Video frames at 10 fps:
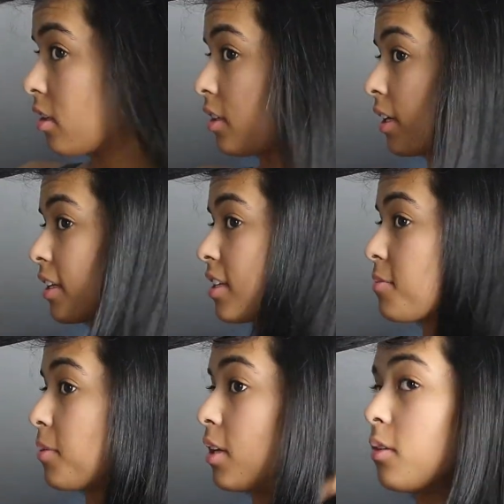Look at this
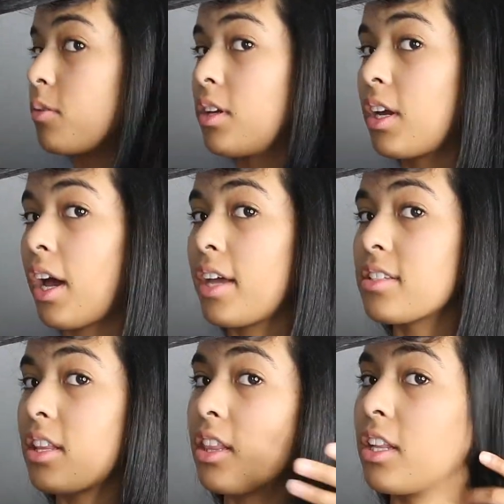beauty, guys.
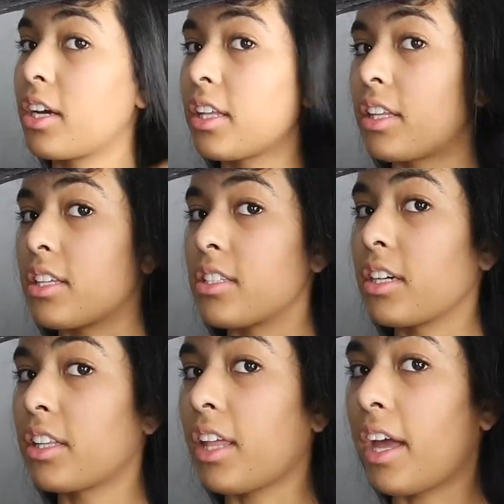Look at this.
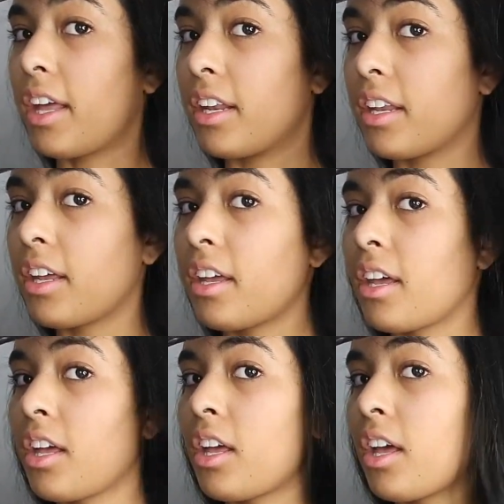Look at the end.
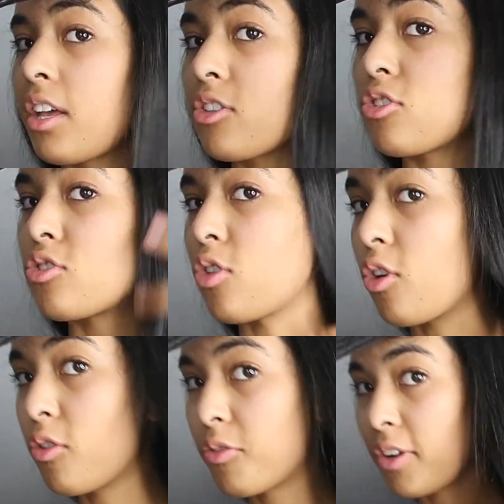
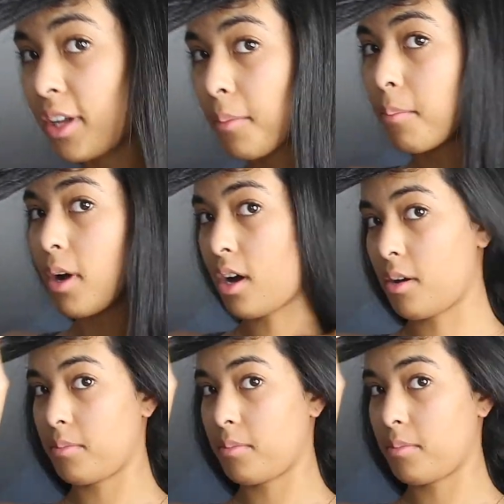So freaking bomb.